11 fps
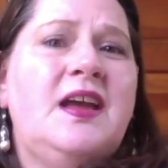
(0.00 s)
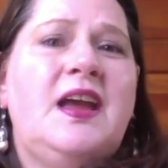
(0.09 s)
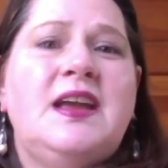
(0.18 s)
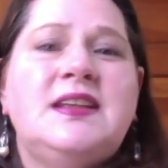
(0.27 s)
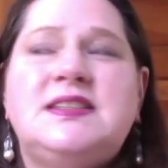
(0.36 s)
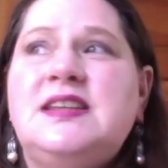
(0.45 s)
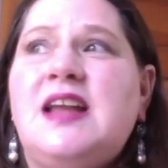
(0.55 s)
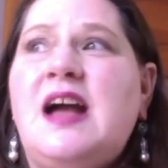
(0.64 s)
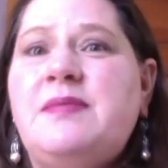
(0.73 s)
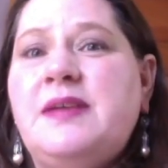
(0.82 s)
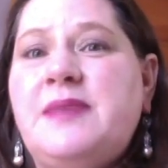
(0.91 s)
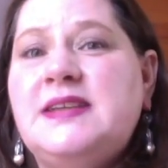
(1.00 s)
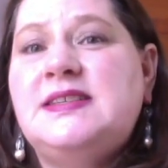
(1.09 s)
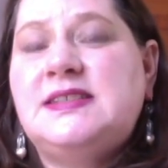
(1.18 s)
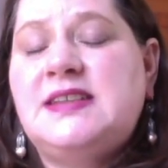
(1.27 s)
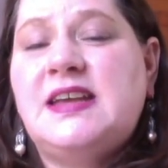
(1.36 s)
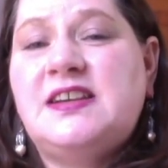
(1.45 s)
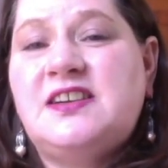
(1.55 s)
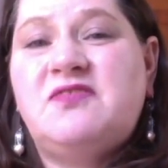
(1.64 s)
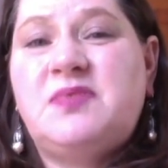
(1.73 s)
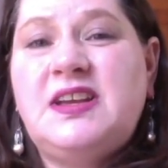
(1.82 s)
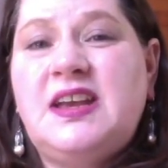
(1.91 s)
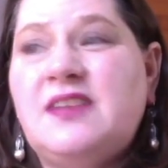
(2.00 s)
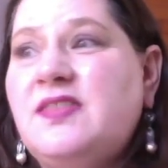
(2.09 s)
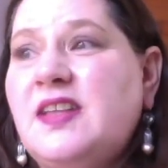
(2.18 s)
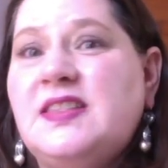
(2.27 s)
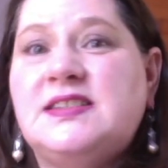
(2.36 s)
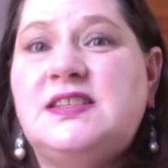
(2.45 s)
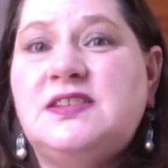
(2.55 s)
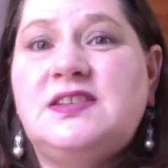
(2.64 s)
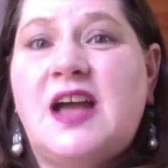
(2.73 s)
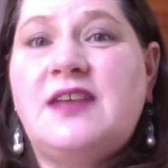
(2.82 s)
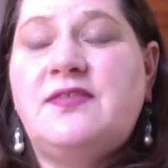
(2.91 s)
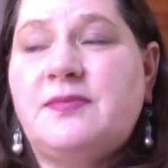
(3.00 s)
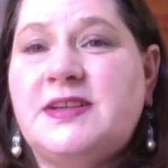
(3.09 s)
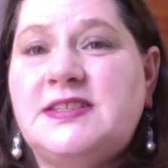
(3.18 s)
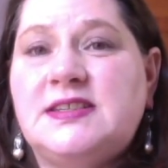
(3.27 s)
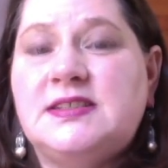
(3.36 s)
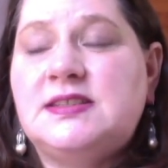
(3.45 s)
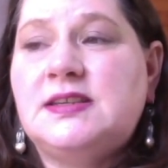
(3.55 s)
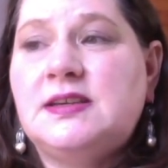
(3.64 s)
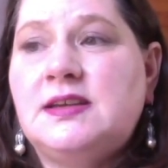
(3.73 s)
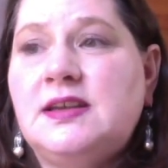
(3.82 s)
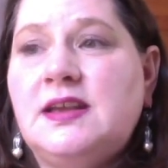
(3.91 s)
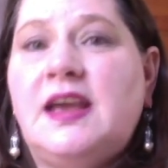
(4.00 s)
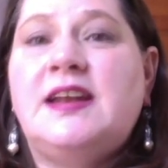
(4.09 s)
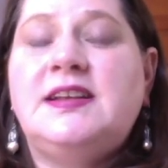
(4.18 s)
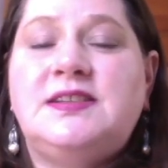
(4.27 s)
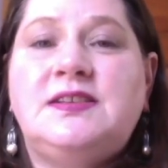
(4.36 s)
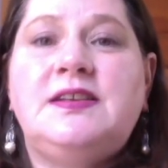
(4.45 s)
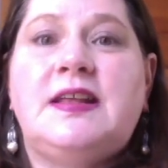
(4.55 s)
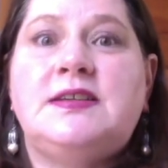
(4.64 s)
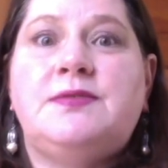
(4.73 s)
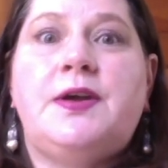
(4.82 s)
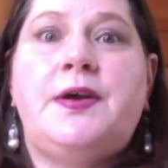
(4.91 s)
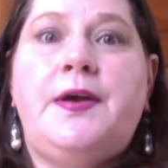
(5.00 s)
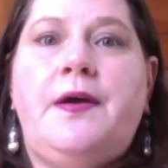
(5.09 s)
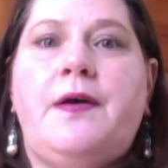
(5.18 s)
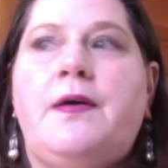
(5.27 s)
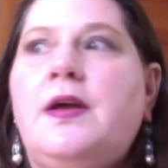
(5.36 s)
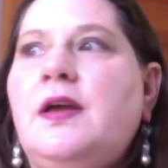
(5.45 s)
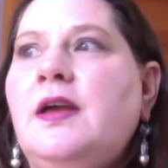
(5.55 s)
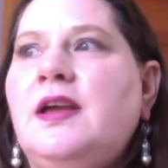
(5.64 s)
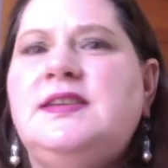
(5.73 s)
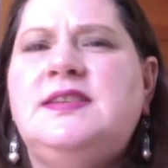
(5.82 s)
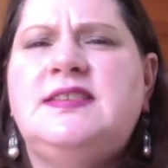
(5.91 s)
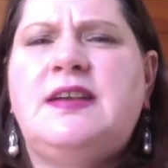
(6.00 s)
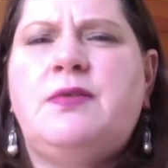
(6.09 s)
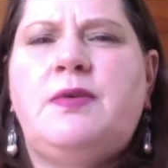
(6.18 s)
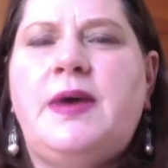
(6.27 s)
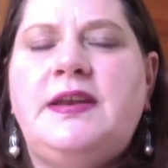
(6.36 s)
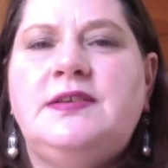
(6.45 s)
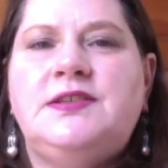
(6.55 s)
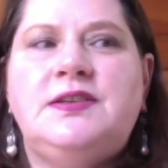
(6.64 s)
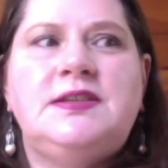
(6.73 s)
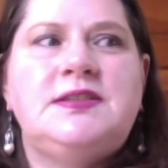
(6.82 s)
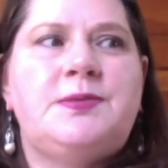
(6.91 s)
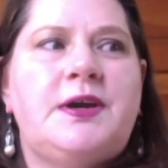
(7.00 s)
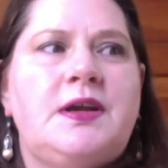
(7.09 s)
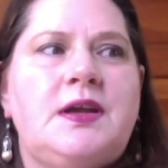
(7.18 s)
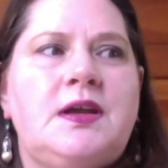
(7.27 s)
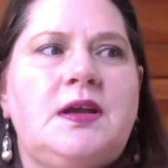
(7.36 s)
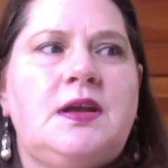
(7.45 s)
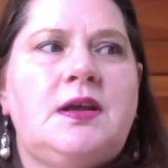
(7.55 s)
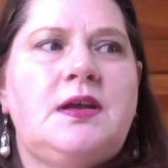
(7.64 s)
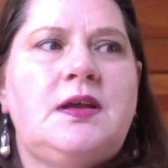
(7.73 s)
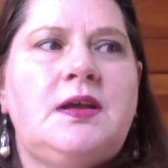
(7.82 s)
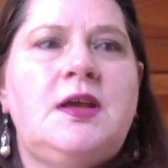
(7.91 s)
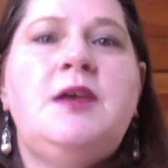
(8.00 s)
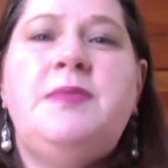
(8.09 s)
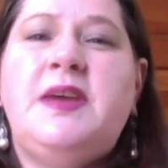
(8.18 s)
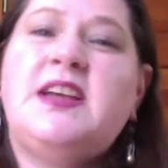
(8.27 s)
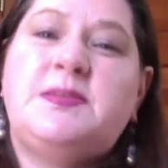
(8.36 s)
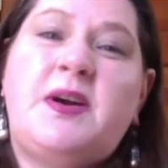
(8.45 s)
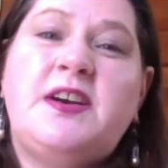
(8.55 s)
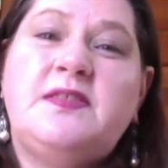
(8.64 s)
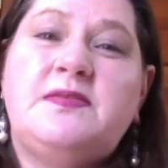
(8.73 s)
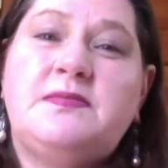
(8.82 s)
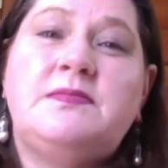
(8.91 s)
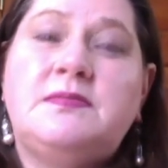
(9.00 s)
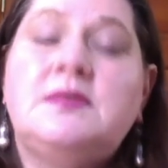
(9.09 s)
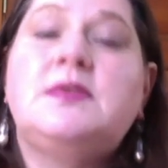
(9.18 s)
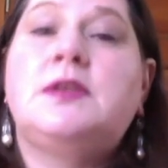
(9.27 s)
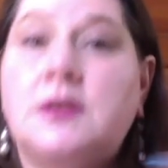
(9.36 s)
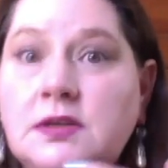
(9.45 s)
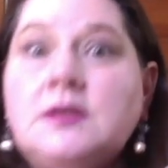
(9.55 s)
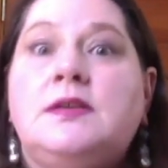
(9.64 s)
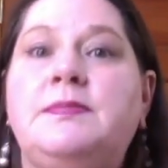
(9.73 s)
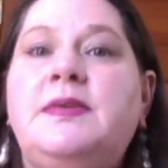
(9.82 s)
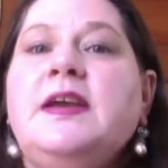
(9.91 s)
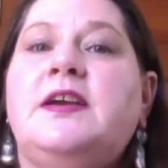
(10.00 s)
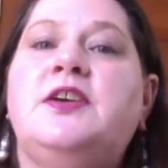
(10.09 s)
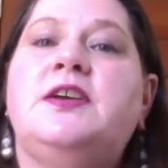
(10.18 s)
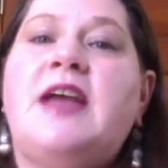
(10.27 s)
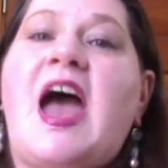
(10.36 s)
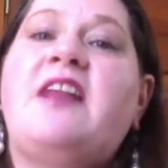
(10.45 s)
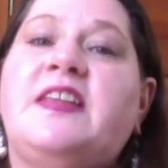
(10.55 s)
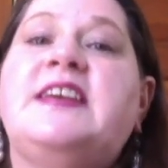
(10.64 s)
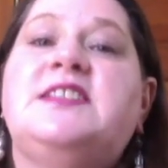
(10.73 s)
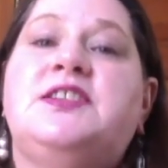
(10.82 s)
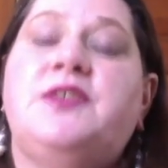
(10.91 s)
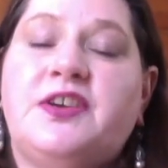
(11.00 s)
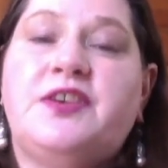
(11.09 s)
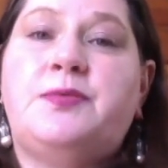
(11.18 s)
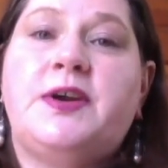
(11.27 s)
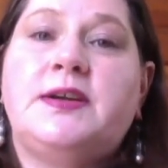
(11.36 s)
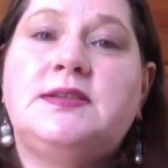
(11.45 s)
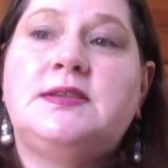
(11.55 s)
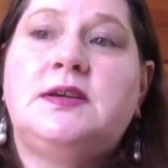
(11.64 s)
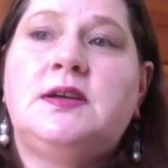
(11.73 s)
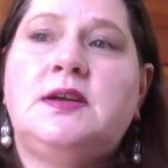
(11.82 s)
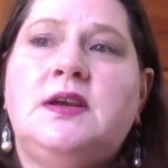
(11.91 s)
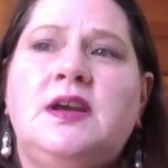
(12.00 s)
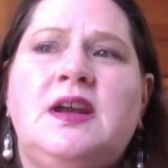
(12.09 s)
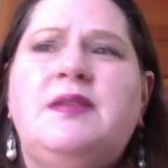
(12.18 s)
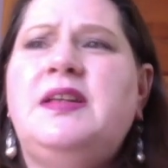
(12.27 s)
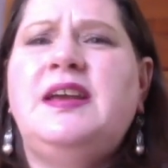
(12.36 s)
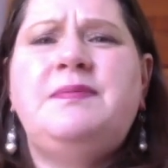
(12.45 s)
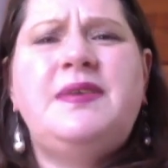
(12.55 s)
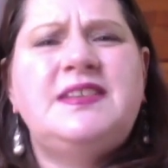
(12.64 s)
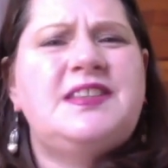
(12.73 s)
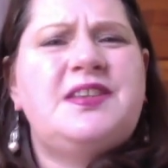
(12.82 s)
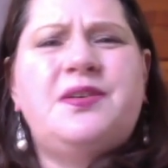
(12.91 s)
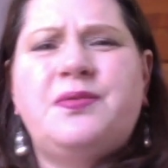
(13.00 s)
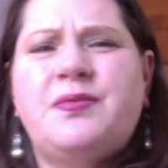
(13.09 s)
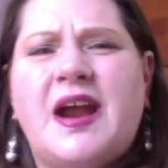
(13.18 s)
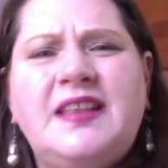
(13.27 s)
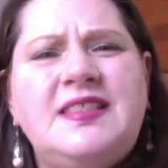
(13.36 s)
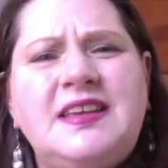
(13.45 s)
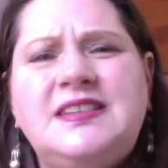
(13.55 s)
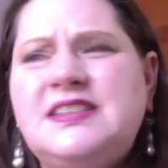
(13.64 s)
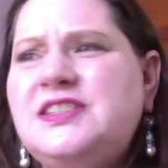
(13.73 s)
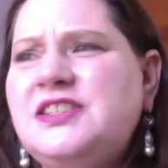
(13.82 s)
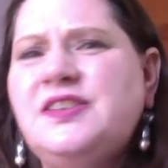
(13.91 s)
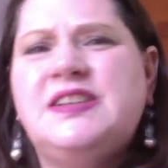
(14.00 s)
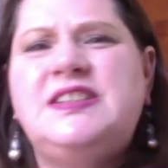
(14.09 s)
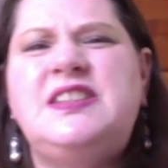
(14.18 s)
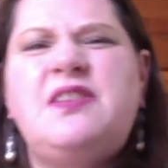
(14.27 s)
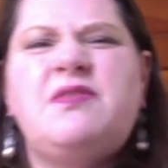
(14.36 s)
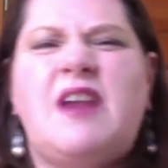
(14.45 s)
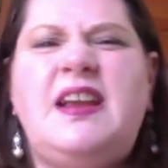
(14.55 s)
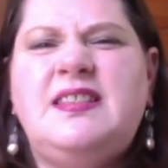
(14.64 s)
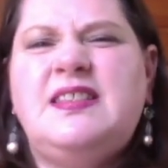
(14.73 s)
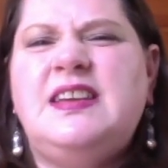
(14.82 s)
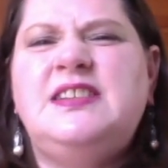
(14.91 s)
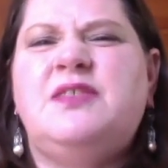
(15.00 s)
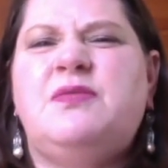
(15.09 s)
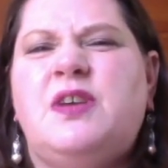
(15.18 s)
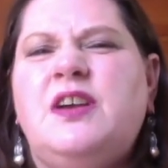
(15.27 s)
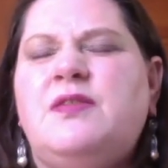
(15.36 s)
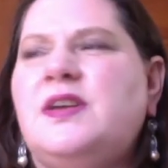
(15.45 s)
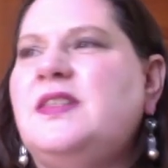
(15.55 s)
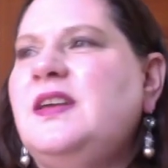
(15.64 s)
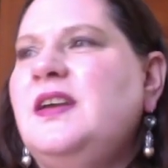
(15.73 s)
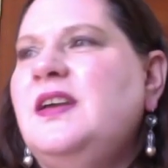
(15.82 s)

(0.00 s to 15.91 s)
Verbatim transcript: it's not my basic tenet of belief that this dude died for my sins. And I told her that. And she went, oh. And she's like, well, why do you do this work? Because part of being a good Catholic is doing good works. And I'm like, it's the right thing to do. It's the right thing to work with